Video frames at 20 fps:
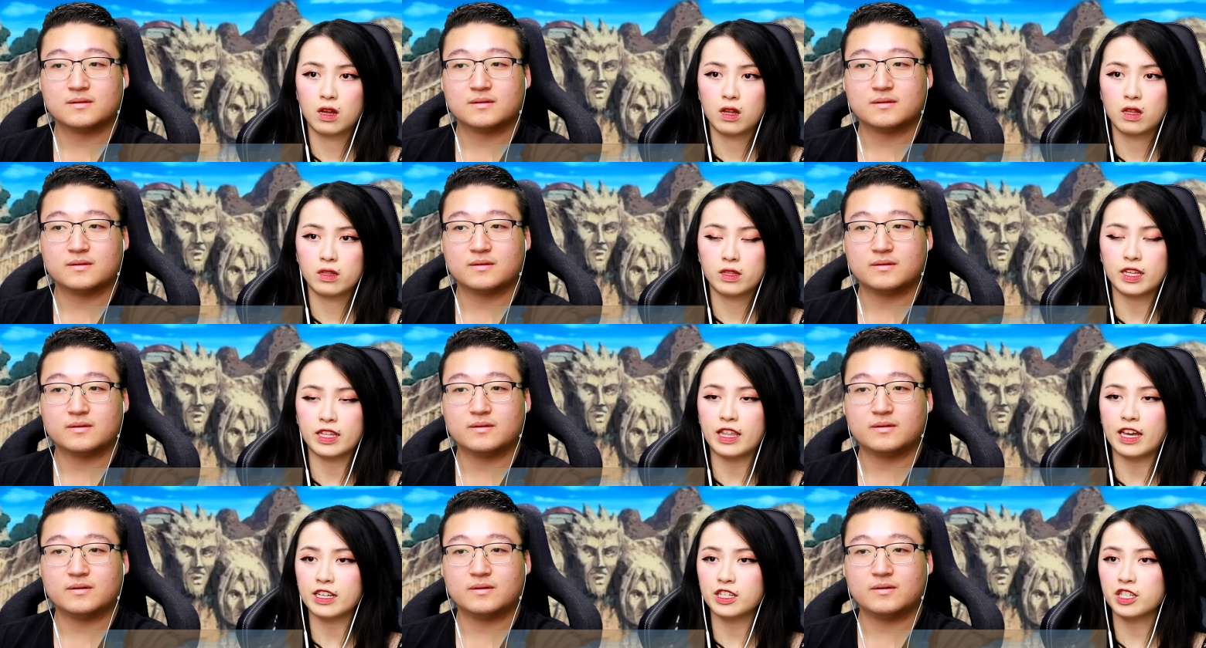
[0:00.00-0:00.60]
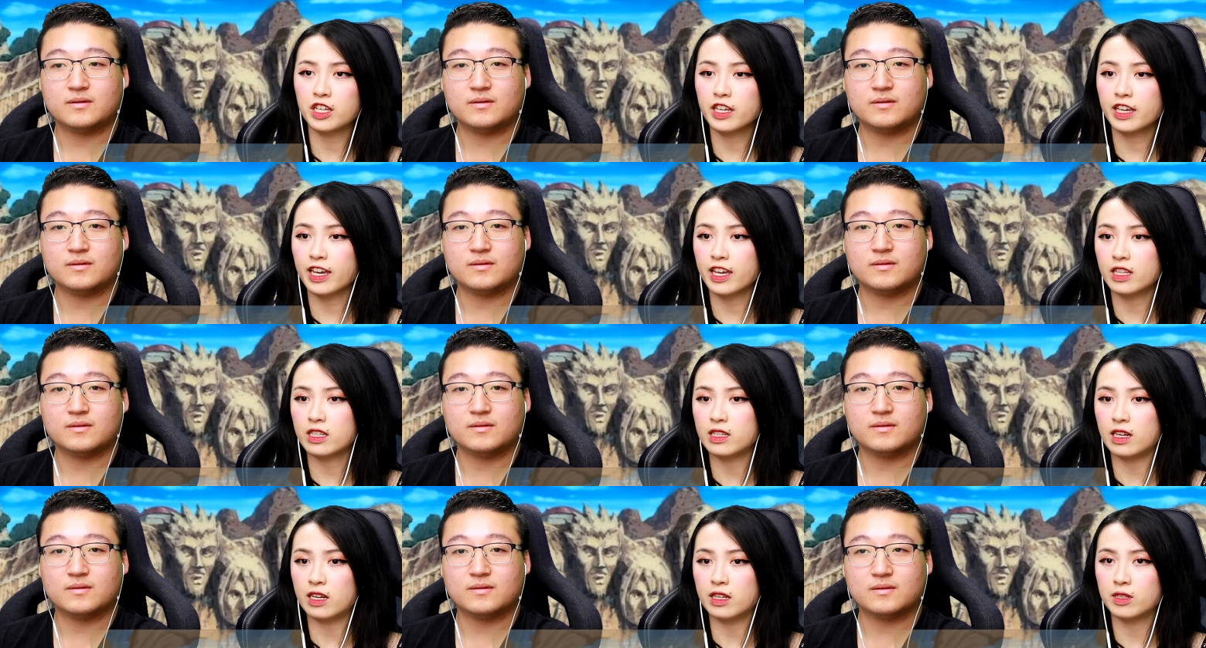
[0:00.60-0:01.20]
Speaker 1: Did that shit
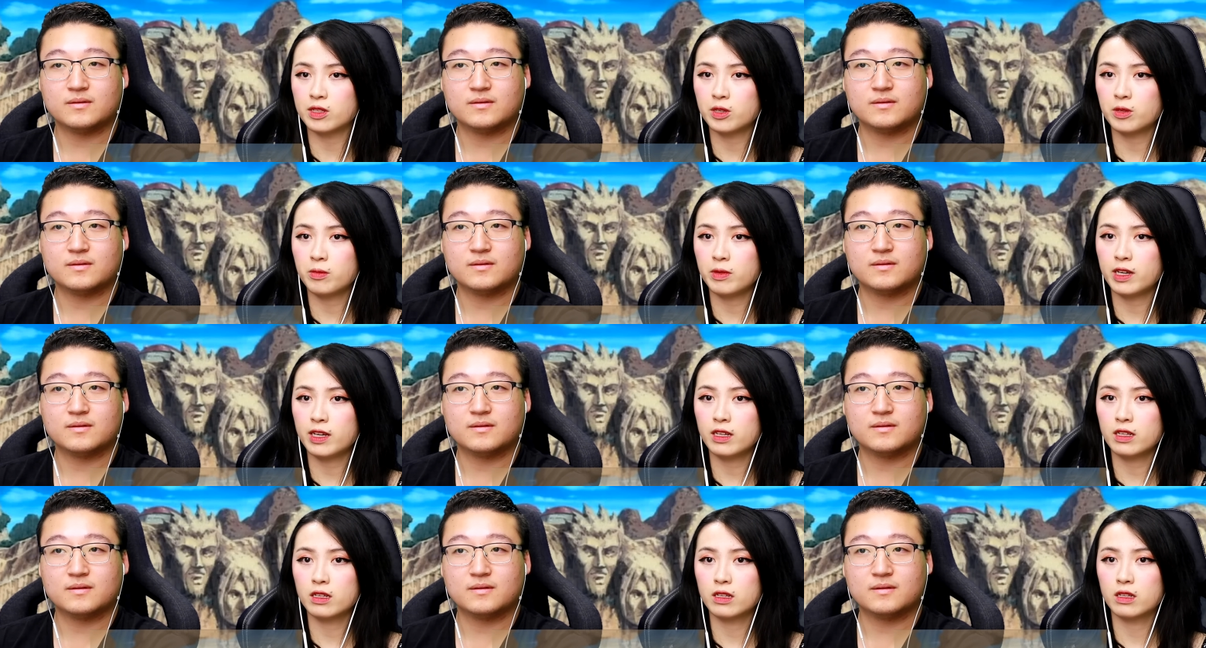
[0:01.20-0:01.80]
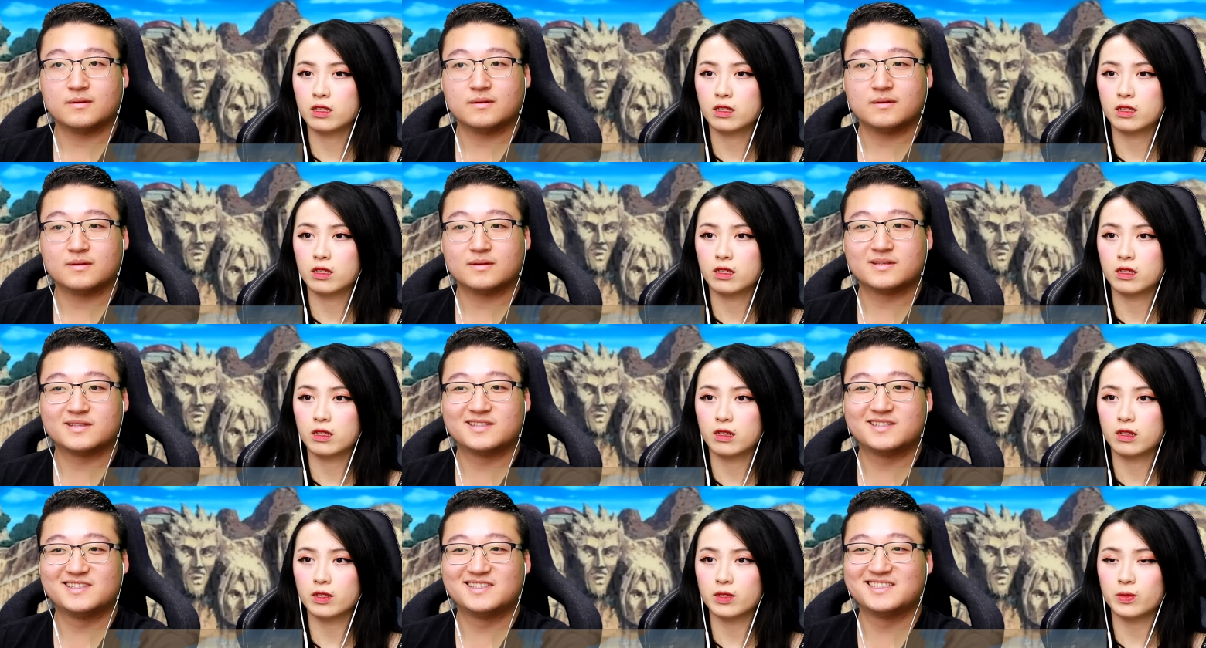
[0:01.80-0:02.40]
get Danzo mad?
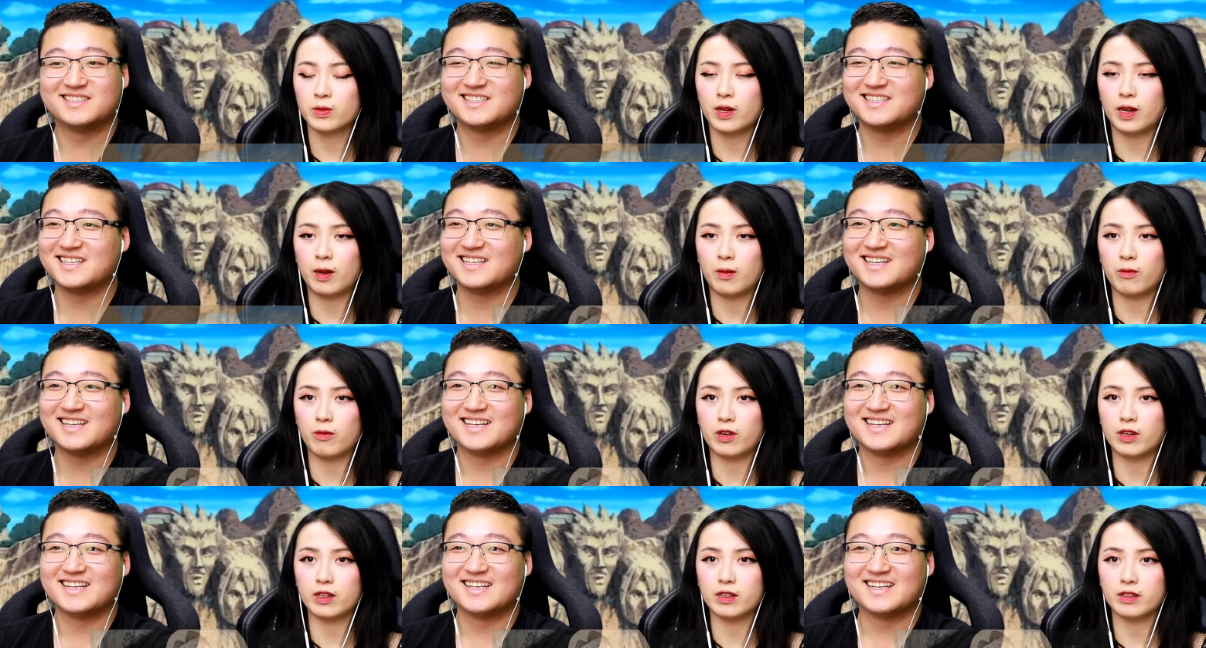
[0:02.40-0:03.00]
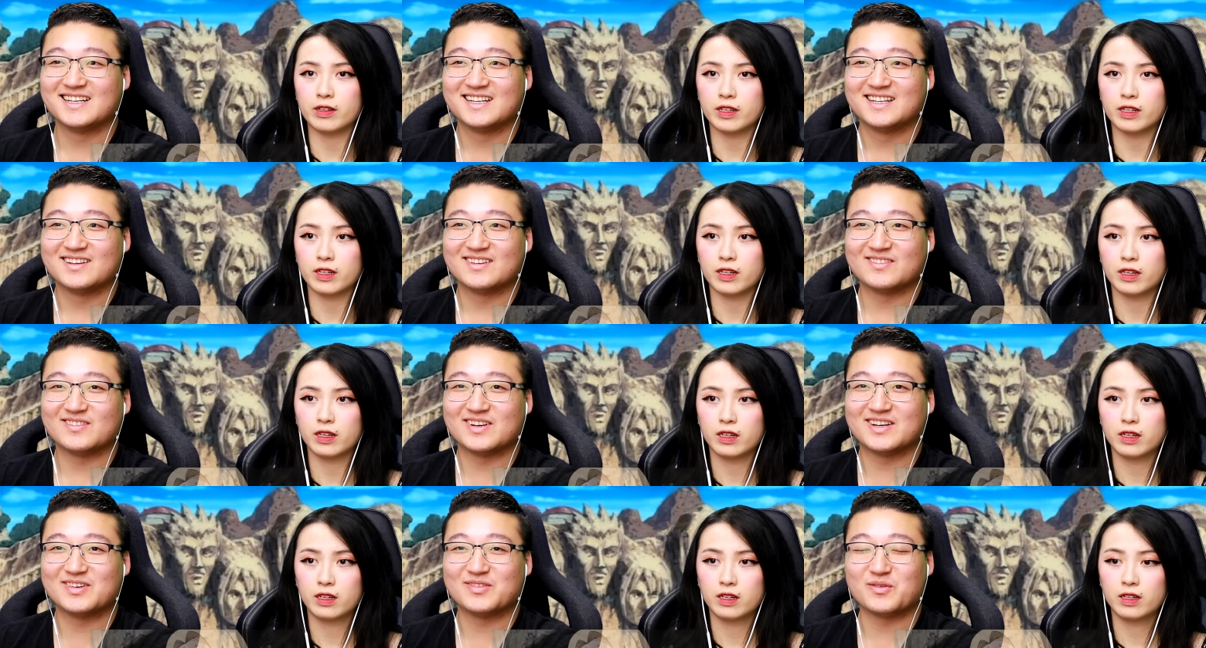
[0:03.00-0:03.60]
That's what I'm wondering.
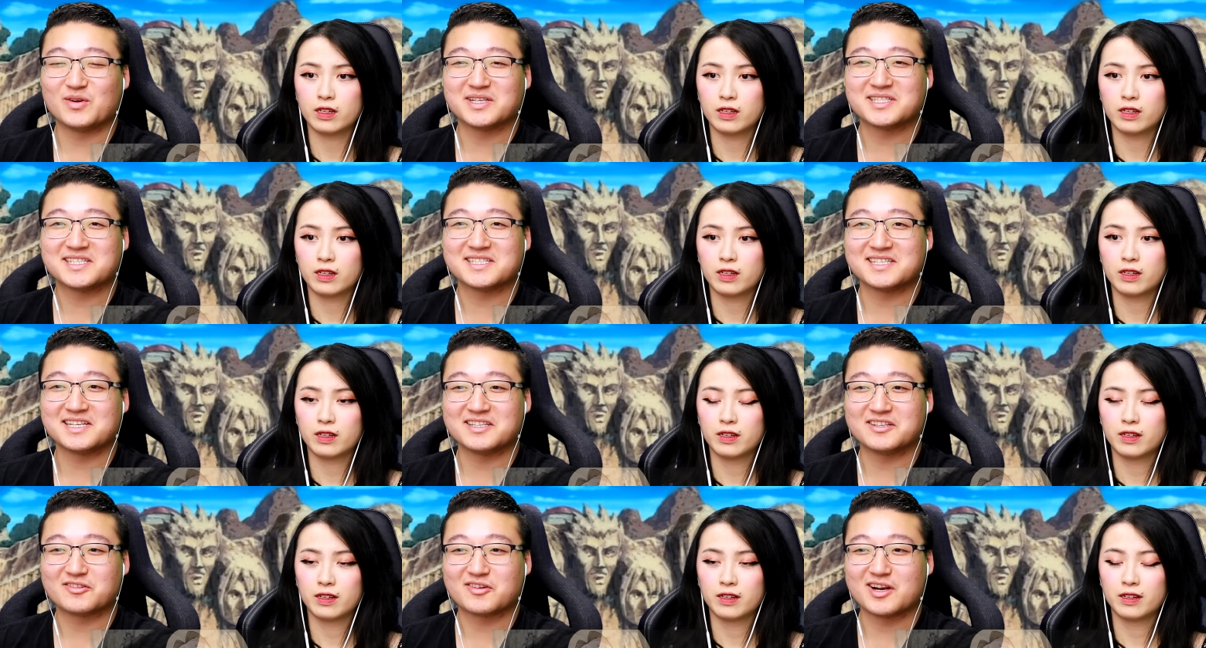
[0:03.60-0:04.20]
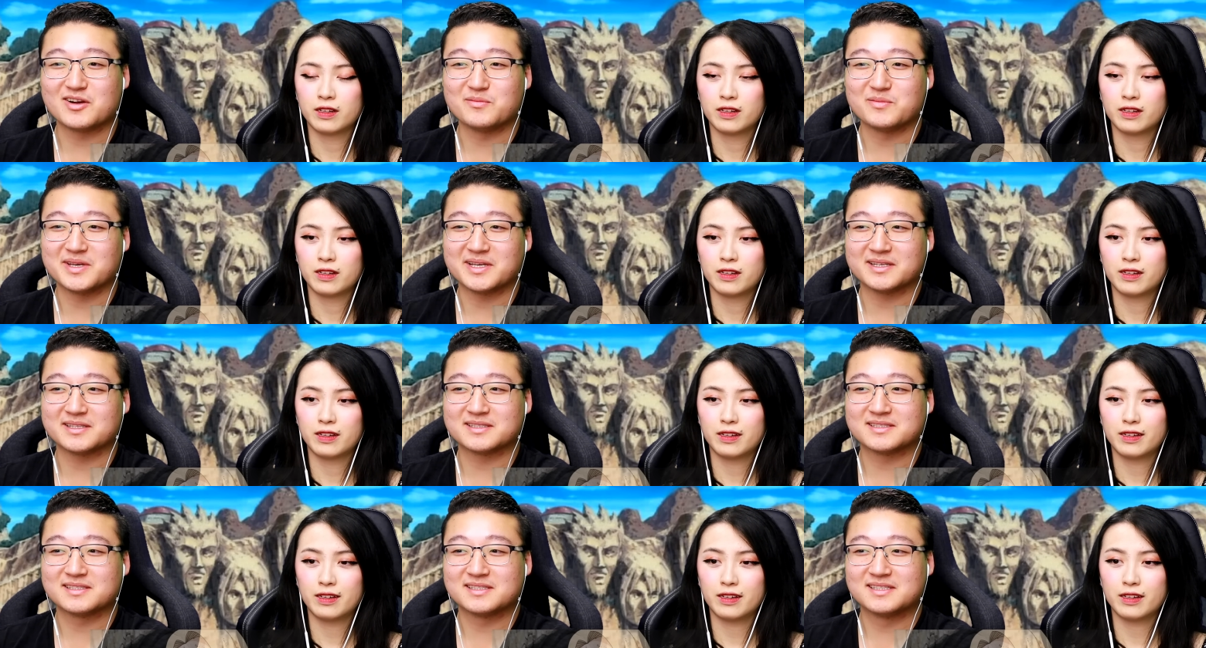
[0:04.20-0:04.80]
Speaker 2: Where's his underground
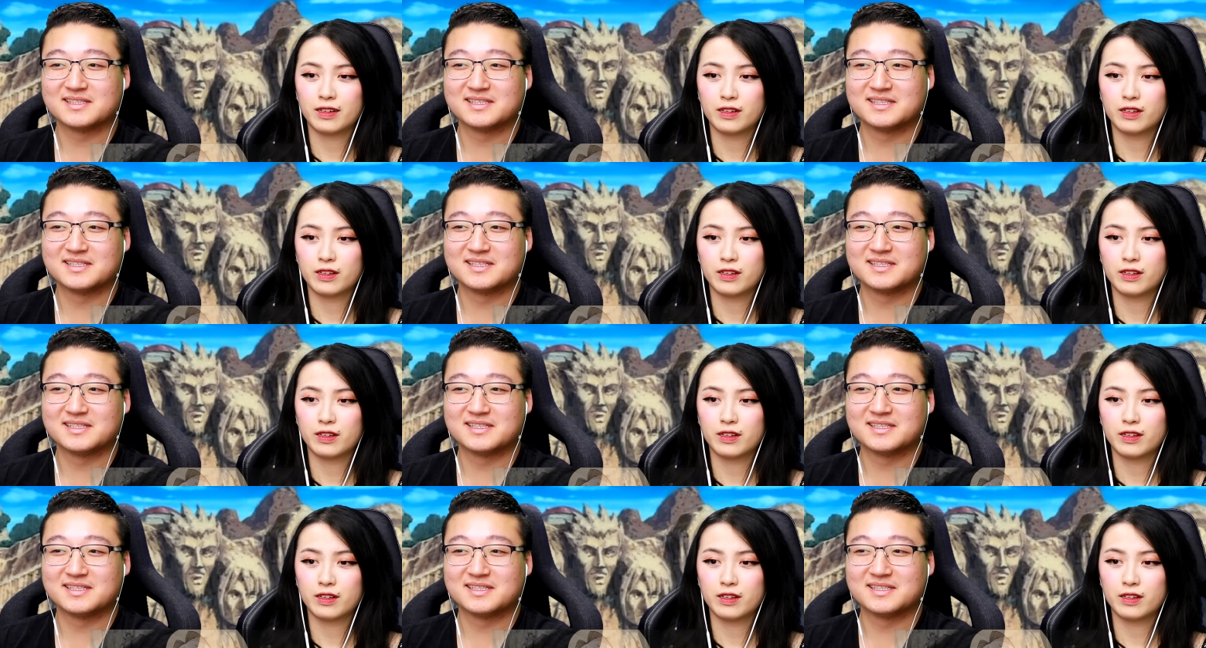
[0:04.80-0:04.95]
base?